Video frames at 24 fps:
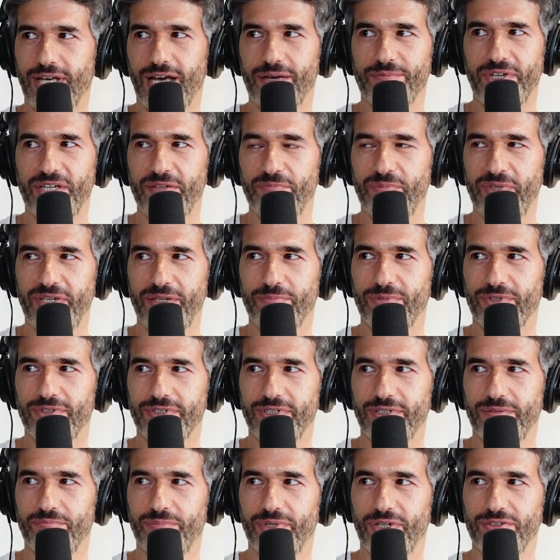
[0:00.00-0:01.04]
Not many people
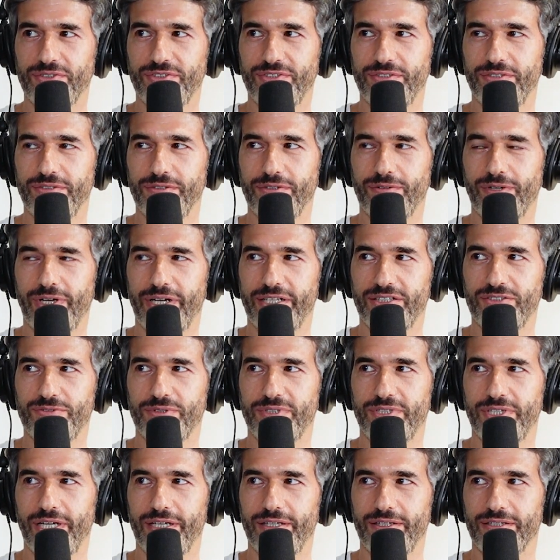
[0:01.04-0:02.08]
can boast two credits
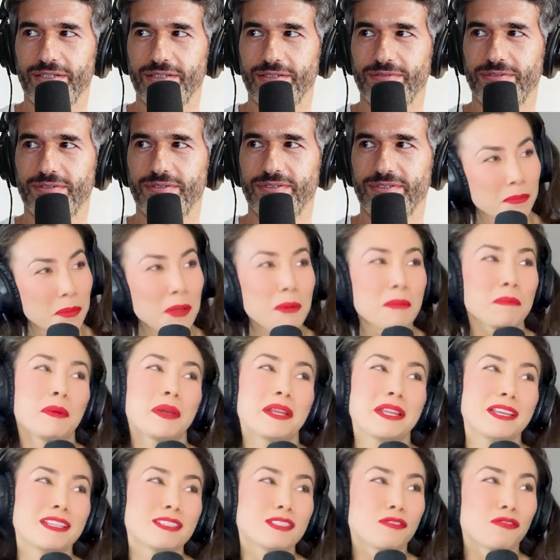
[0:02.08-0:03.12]
with J Lo. But,
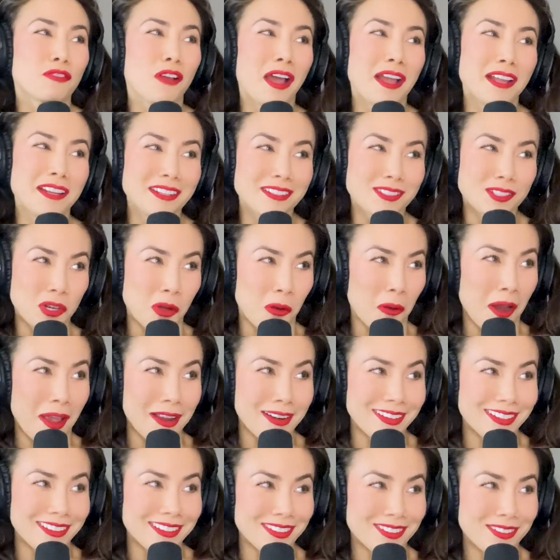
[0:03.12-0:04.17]
but his finest
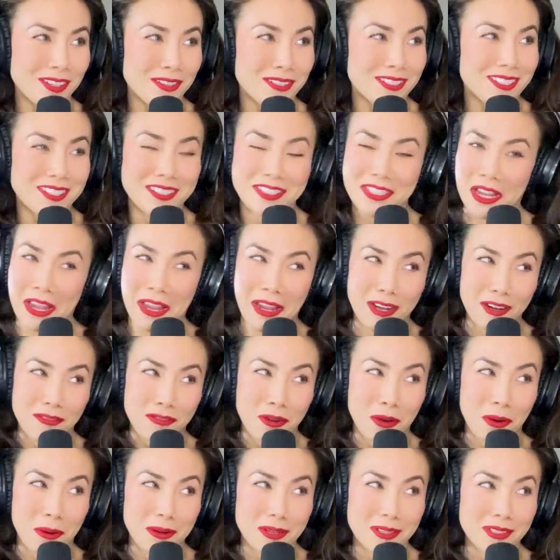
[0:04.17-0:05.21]
credit to date,
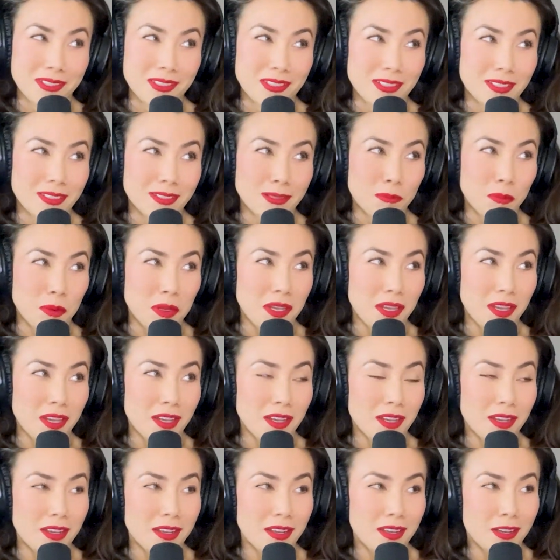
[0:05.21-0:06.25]
of course, is
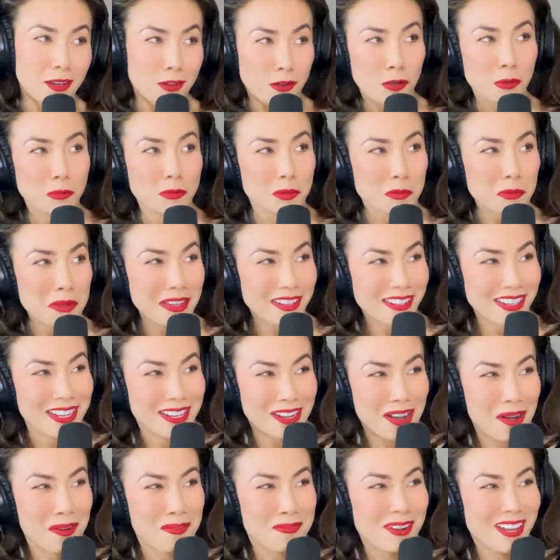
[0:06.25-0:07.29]
being a groomsman in her